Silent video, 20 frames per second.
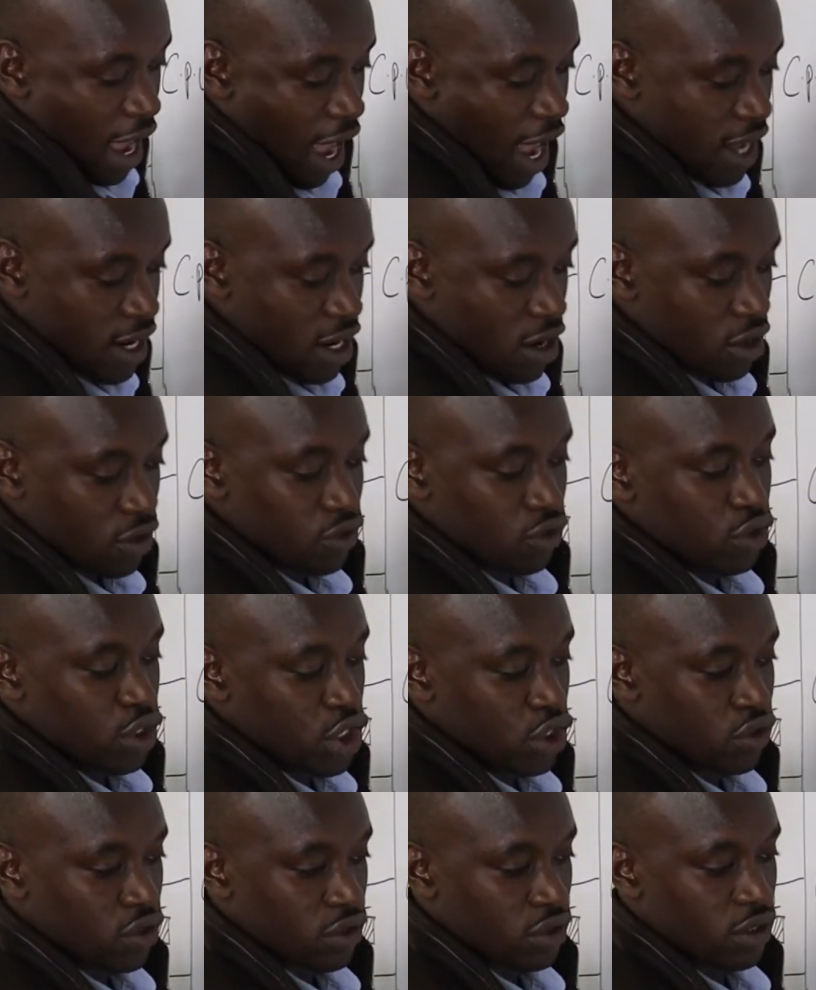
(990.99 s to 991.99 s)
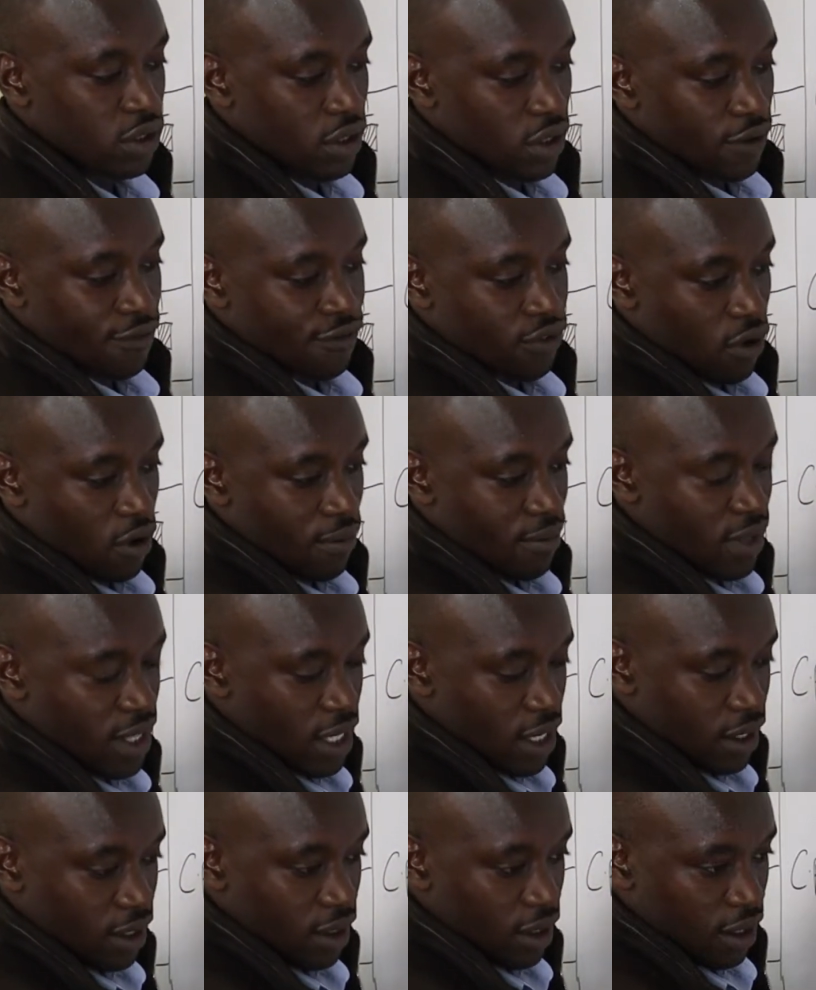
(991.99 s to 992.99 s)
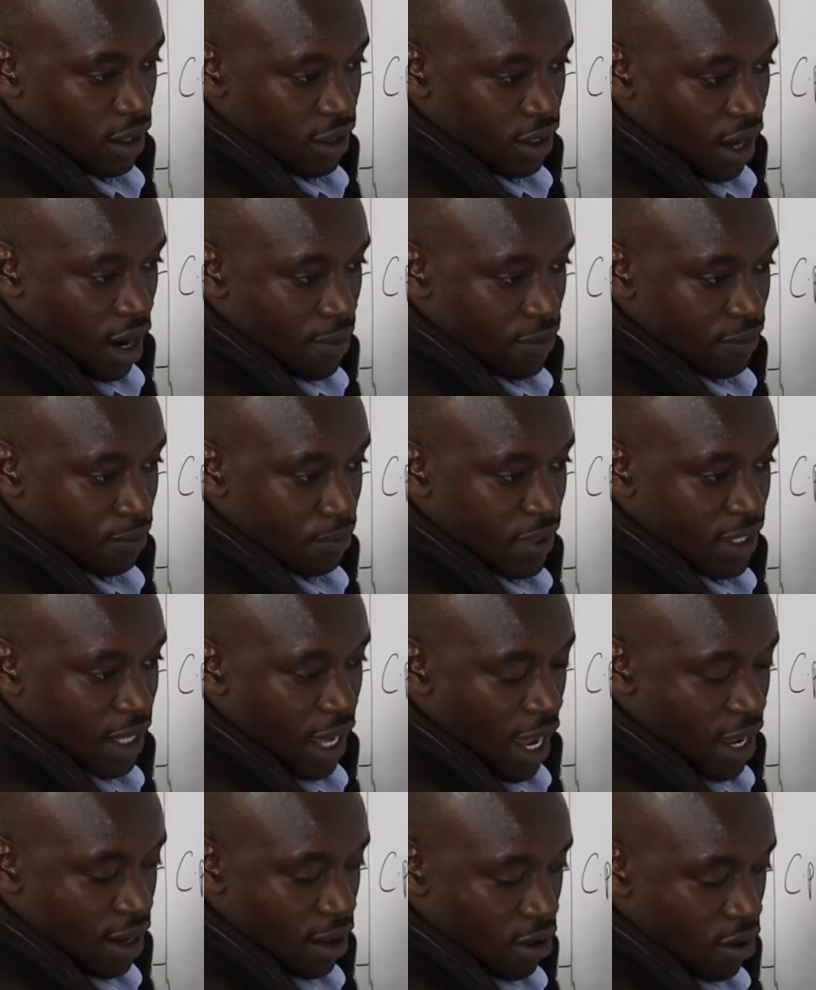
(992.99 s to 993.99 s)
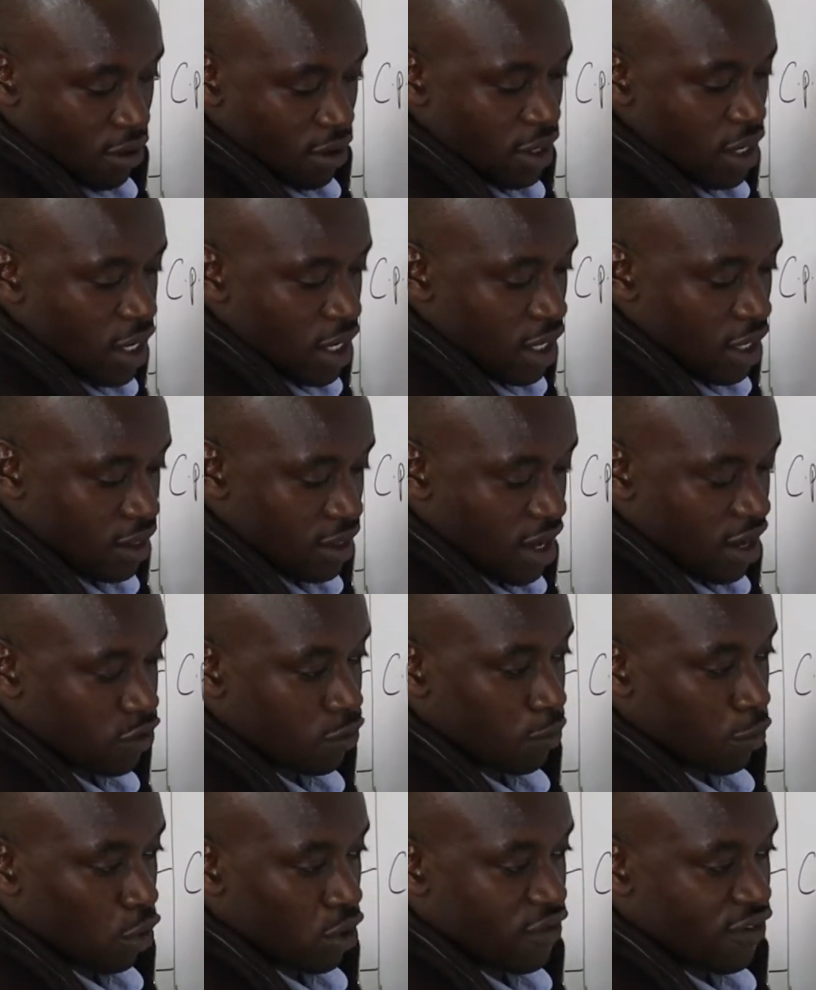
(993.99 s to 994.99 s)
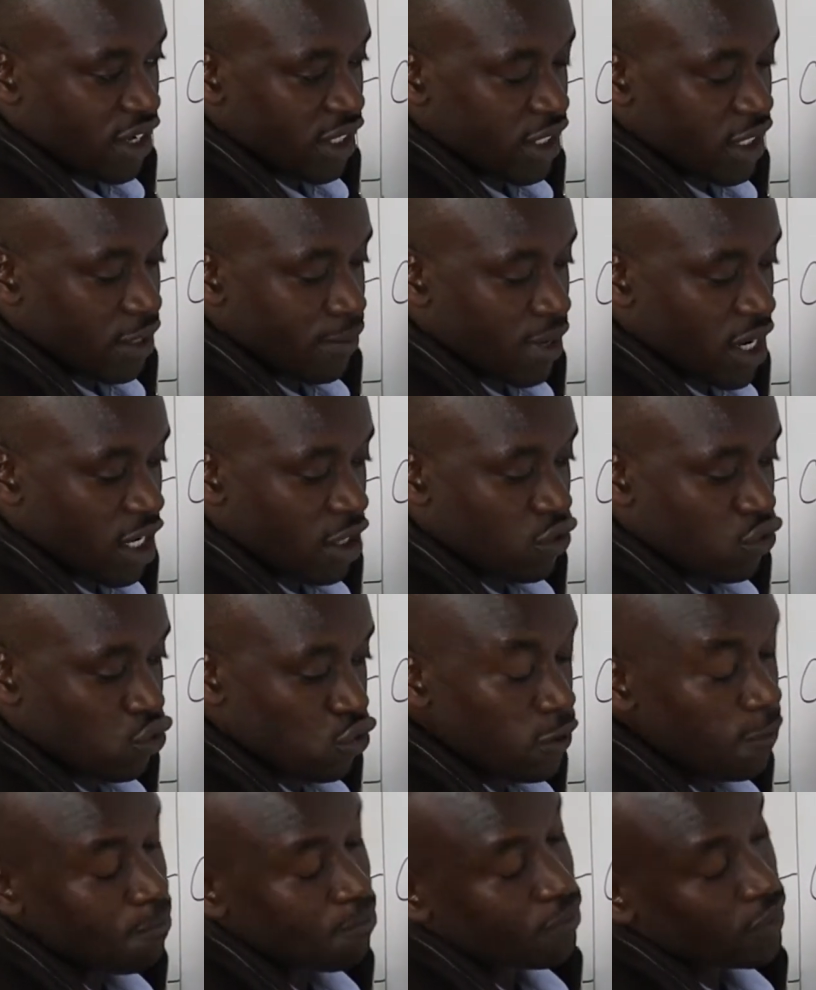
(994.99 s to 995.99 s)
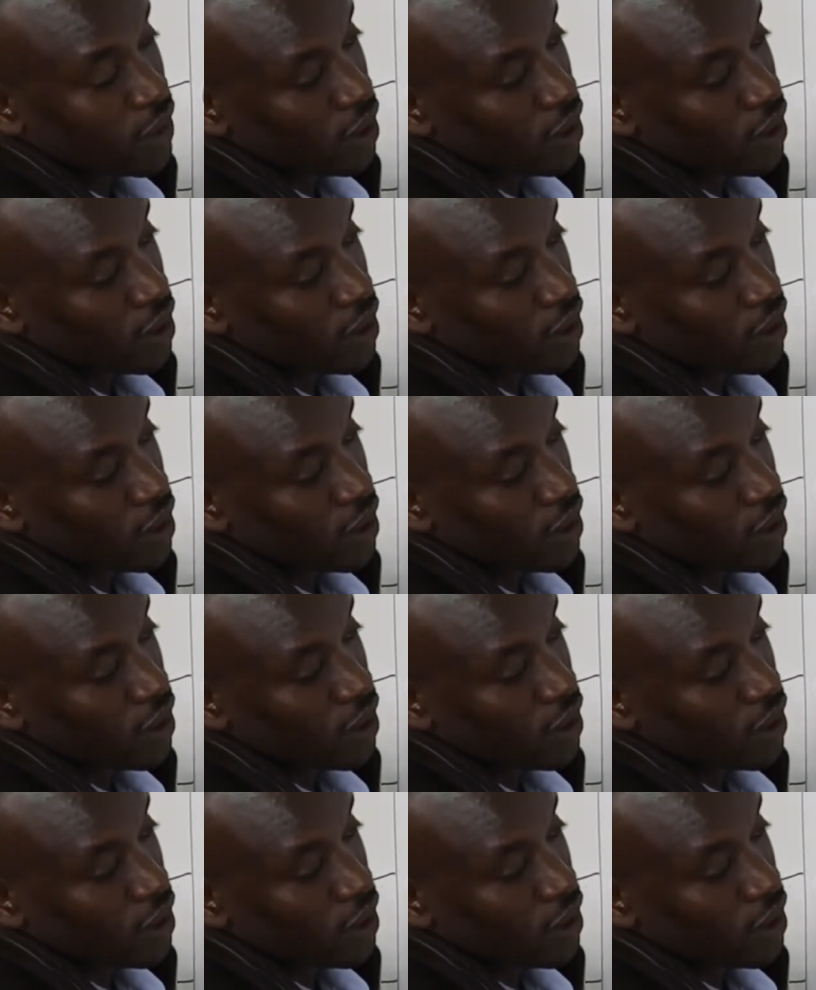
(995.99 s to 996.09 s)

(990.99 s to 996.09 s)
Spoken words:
Analog to digital. From here, it comes being analog. It has to be converted back to